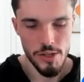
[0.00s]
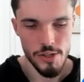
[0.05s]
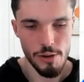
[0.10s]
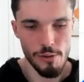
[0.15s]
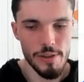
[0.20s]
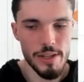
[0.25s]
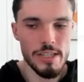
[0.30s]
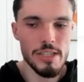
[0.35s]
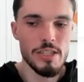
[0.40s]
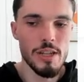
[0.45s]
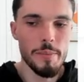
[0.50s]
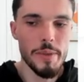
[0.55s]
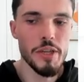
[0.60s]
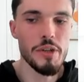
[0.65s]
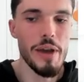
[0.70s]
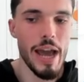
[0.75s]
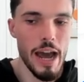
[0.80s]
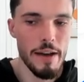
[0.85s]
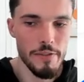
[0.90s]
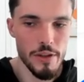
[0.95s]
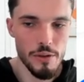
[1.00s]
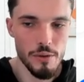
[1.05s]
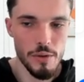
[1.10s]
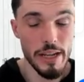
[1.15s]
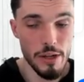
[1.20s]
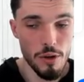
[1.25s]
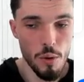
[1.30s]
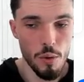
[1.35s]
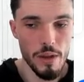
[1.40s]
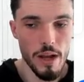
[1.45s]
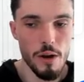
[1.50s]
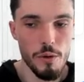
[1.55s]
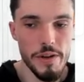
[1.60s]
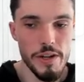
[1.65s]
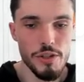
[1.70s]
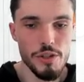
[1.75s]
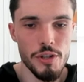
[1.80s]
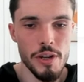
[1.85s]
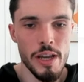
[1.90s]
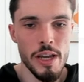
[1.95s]
So this is something you have to do in cold
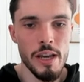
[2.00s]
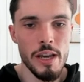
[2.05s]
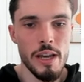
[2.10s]
outreach